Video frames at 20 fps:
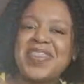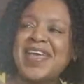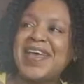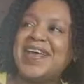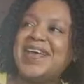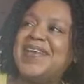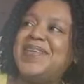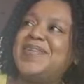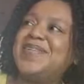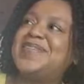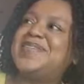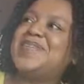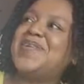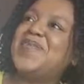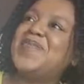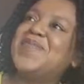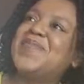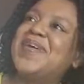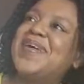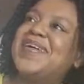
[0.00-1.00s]
thank you
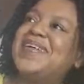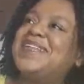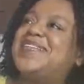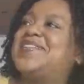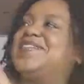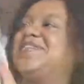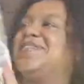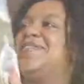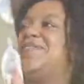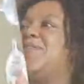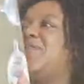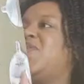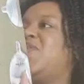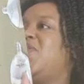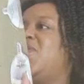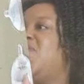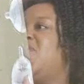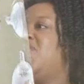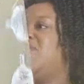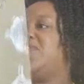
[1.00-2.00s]
so much.
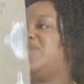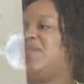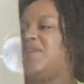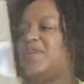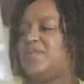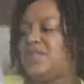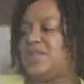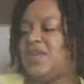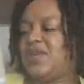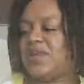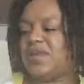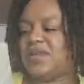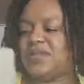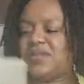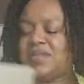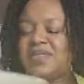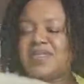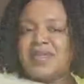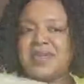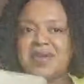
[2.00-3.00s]
So this is
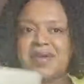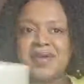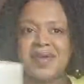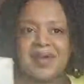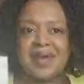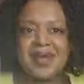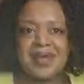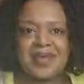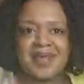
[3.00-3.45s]
the